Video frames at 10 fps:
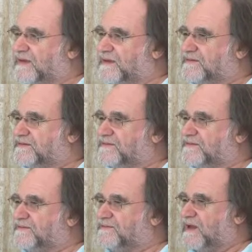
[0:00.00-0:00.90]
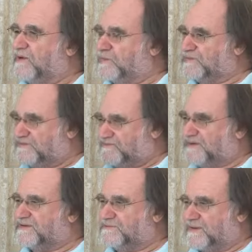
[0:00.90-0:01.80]
And I was
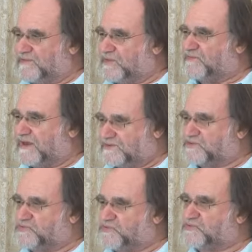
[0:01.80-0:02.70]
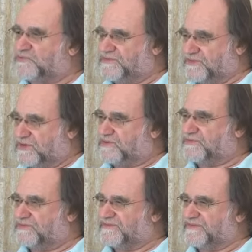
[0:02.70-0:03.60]
invited by that group to go
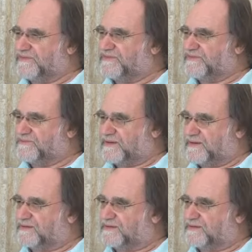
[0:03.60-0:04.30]
to the south of Spain.